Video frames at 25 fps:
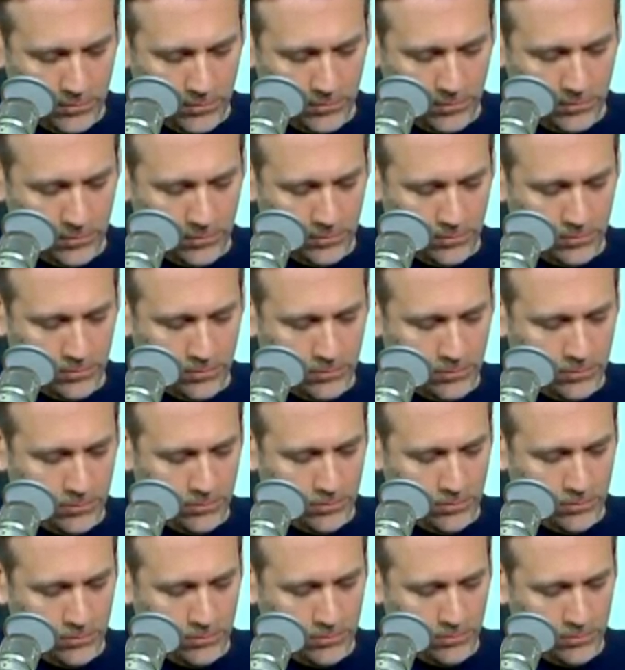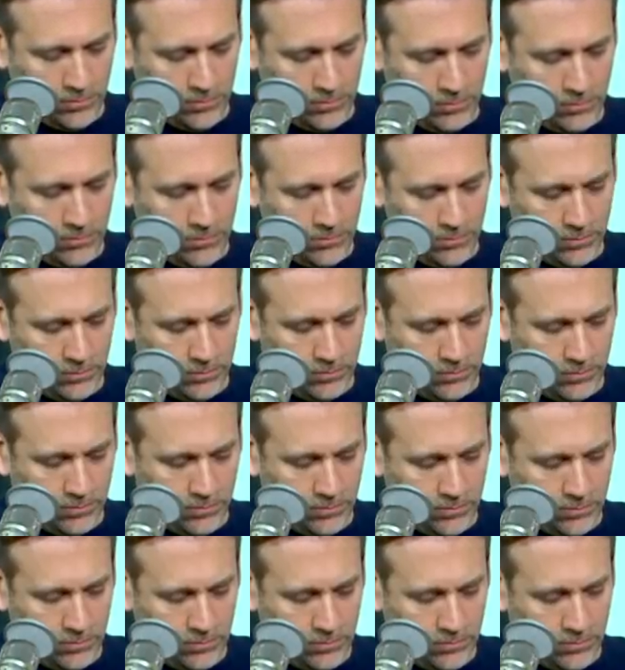
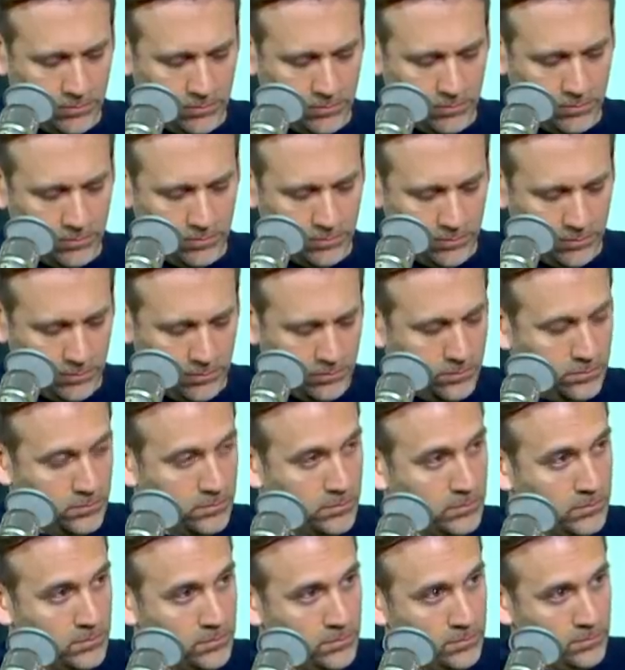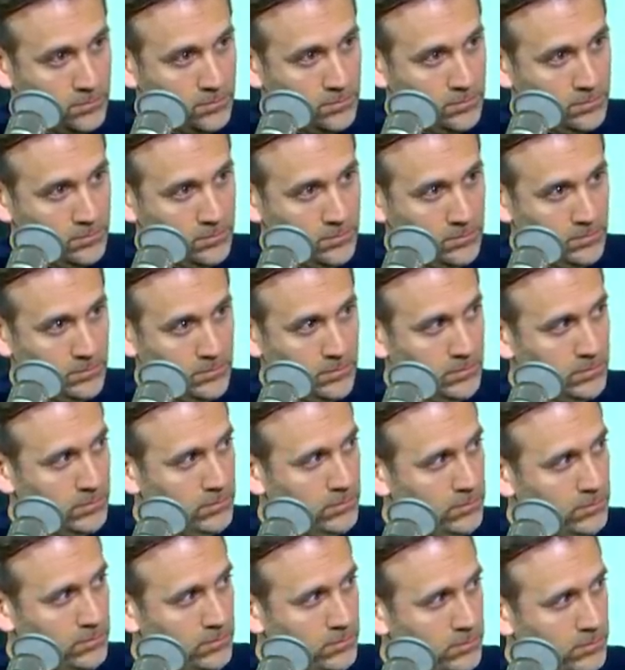
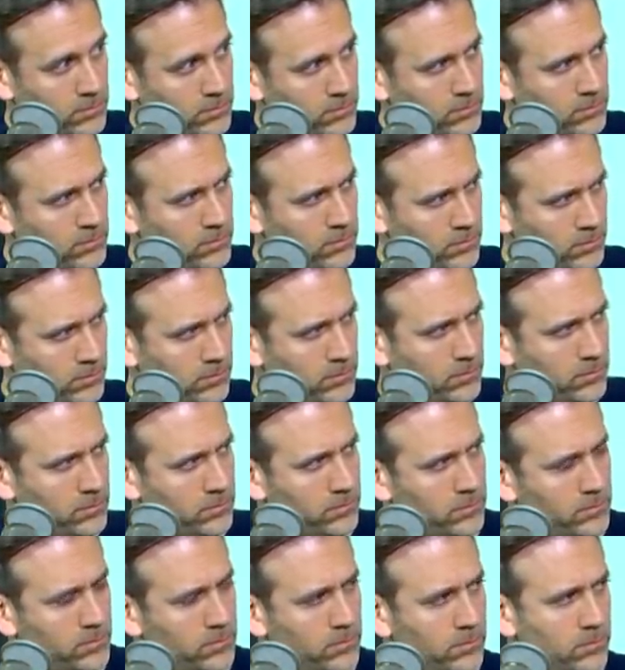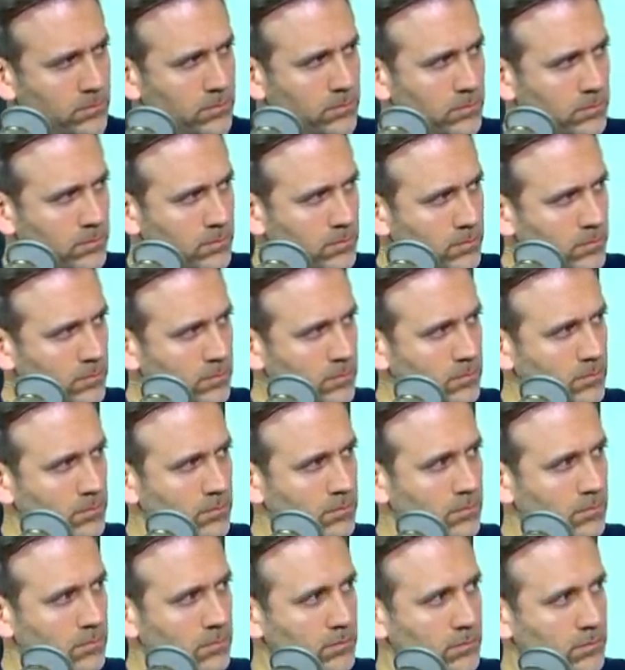
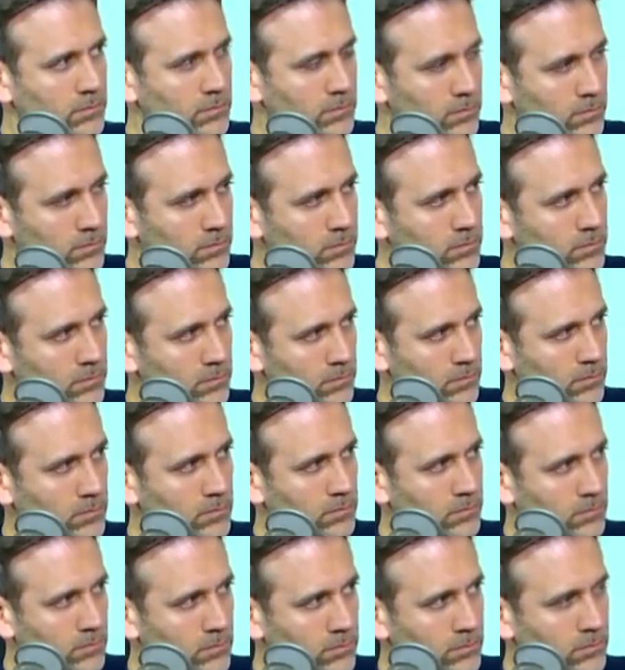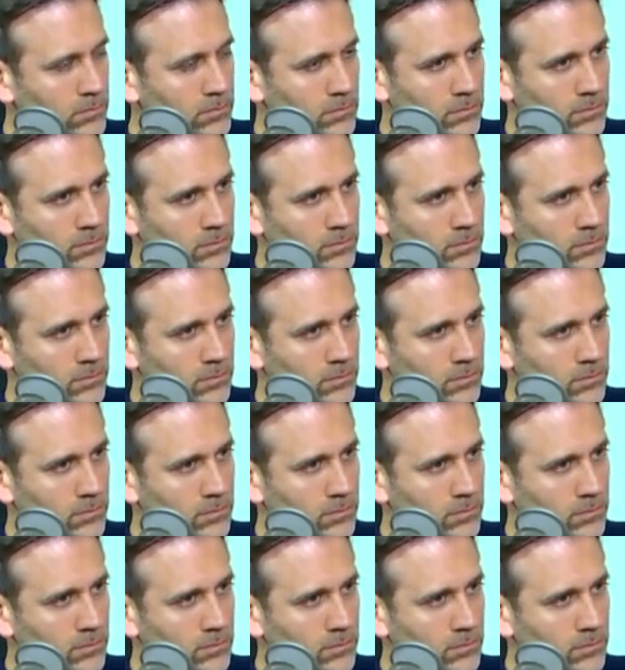(not speaking)